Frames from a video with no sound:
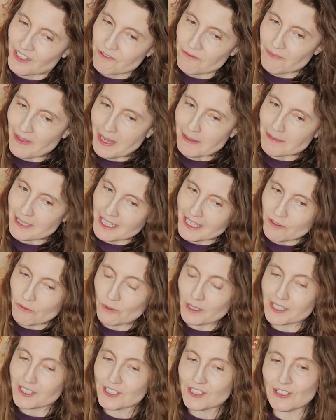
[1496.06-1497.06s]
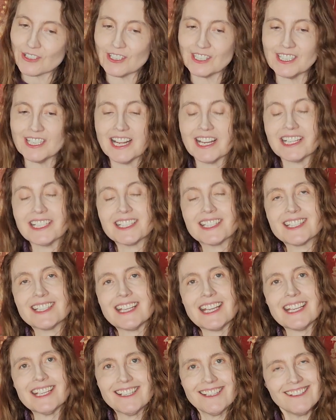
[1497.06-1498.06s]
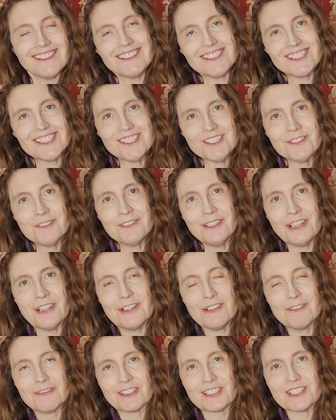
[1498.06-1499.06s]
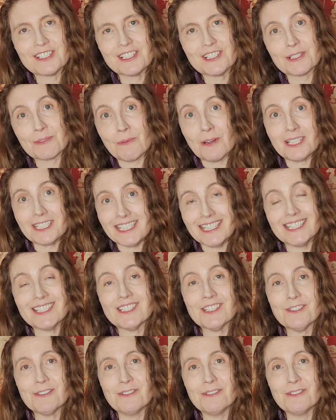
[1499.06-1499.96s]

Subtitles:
maybe what certain knights think is too low versus what is too